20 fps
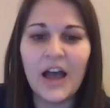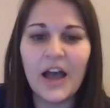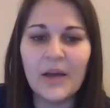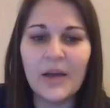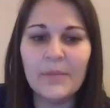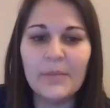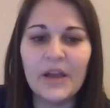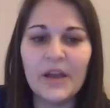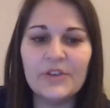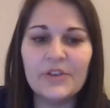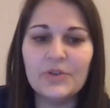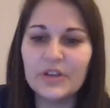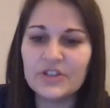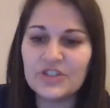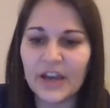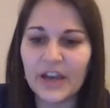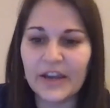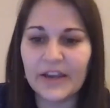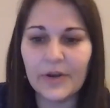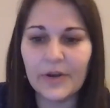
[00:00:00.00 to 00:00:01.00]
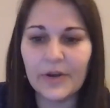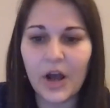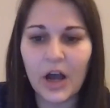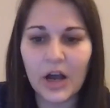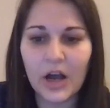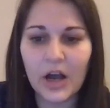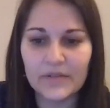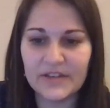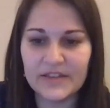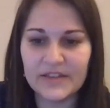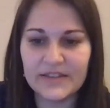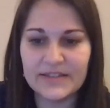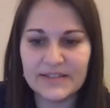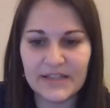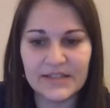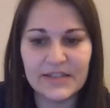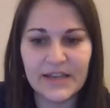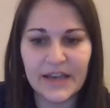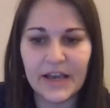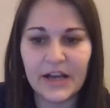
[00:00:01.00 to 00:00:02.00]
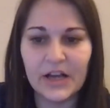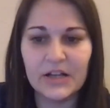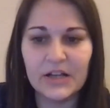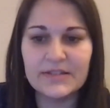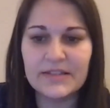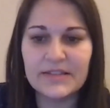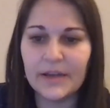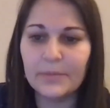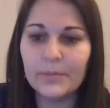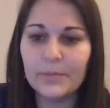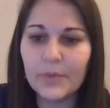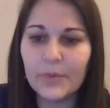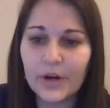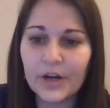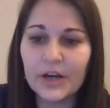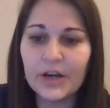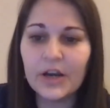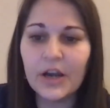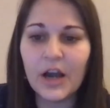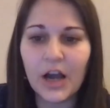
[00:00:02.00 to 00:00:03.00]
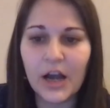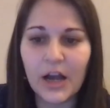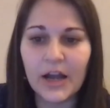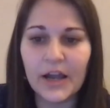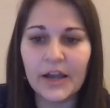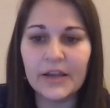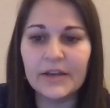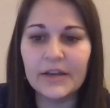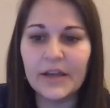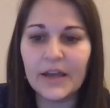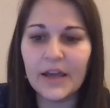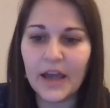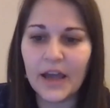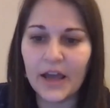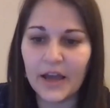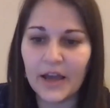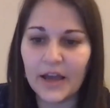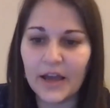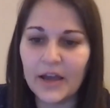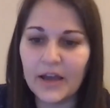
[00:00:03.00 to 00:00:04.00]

And you can check out all of these details and more on